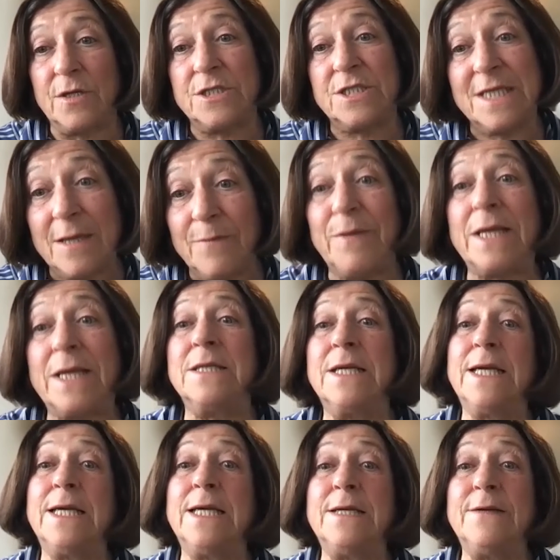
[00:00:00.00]

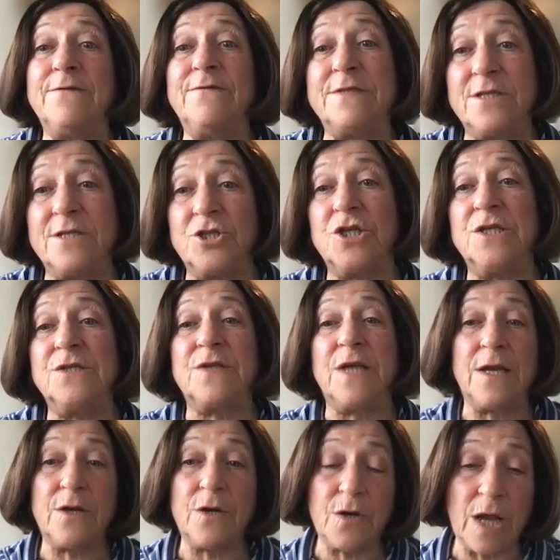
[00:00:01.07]
typically physicians
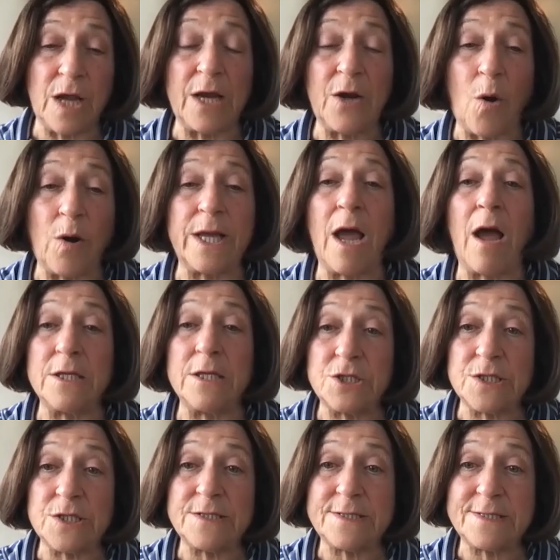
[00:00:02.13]
and
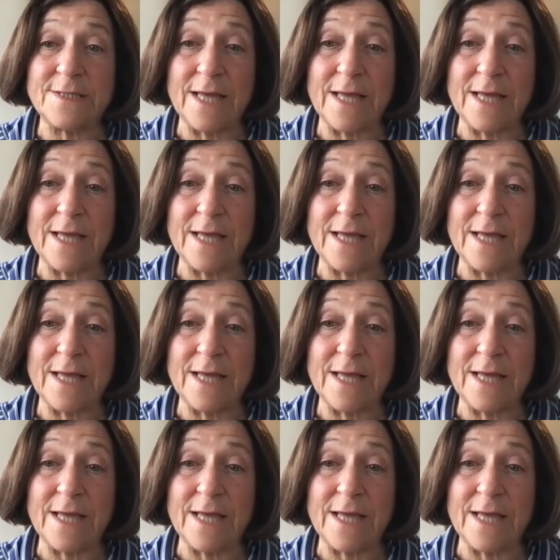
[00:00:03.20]
audiologists